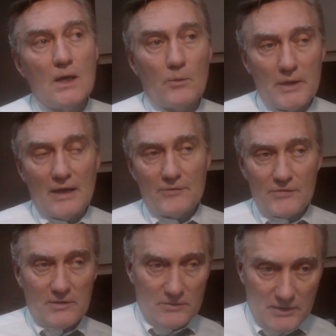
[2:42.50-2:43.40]
We have
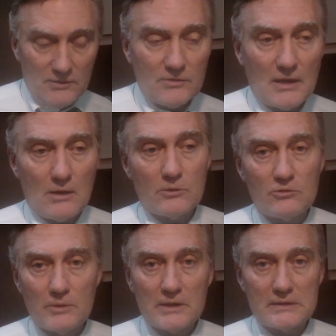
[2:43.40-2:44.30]
CTs now,
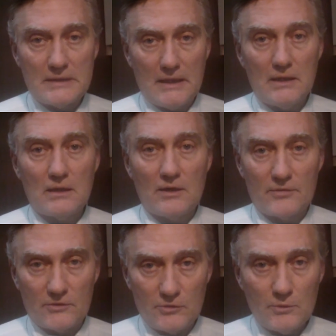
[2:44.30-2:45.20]
which we can take
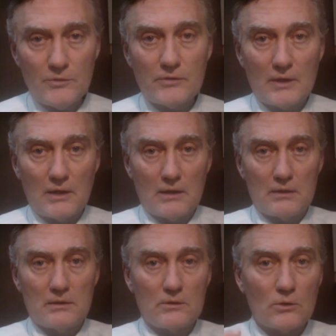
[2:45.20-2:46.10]
of a tooth,
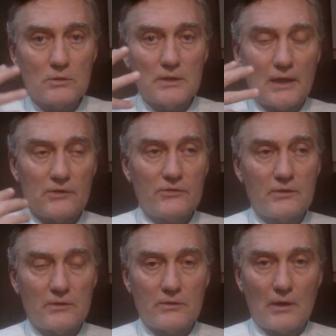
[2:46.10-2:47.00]
a
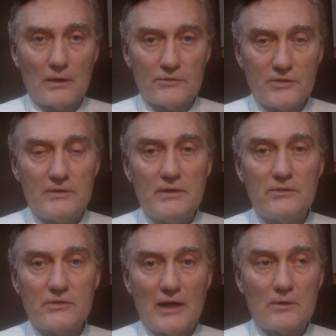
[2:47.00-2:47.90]
localized CT
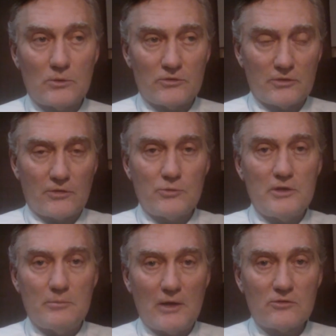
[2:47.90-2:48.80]
scan, which is a
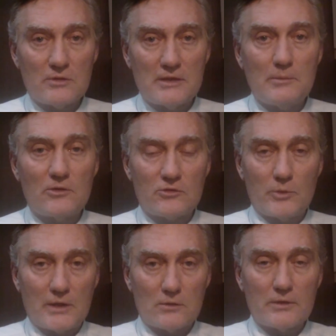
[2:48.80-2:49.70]
three-dimensional image, so
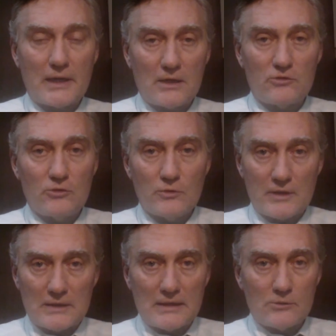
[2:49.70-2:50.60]
we can look at a tooth
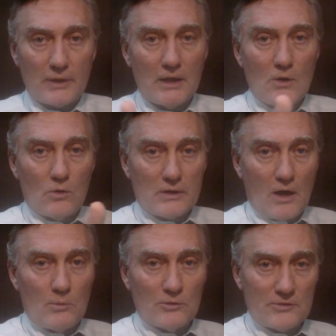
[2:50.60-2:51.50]
and
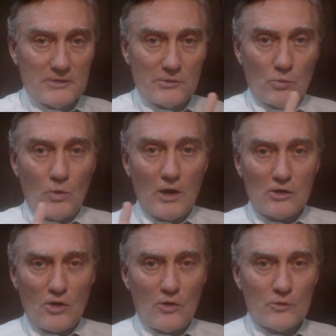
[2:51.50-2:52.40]
almost literally
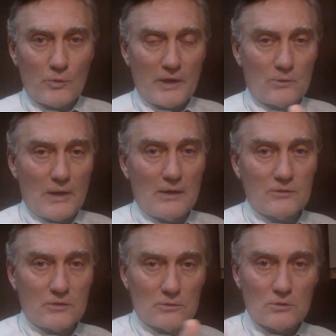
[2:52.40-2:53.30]
walk all the way around
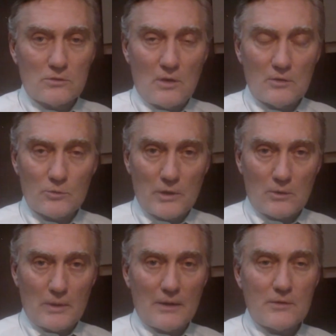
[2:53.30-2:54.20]
it or look all the way
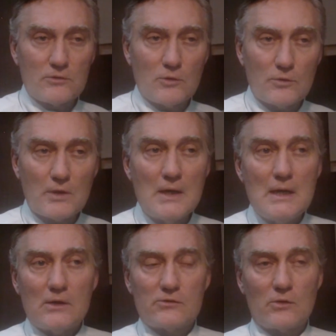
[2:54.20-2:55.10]
around the
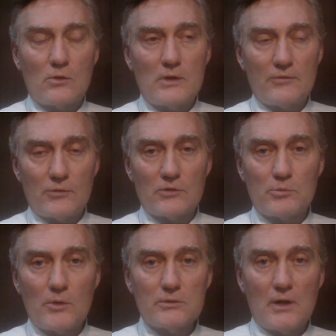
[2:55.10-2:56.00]
tooth. So if there's
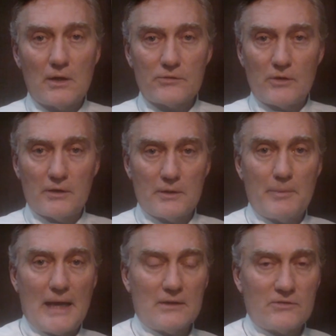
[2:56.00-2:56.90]
bone loss on the
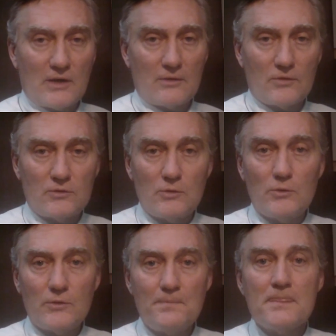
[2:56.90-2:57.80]
back side of the
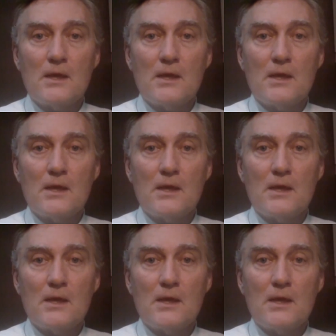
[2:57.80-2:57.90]
tooth,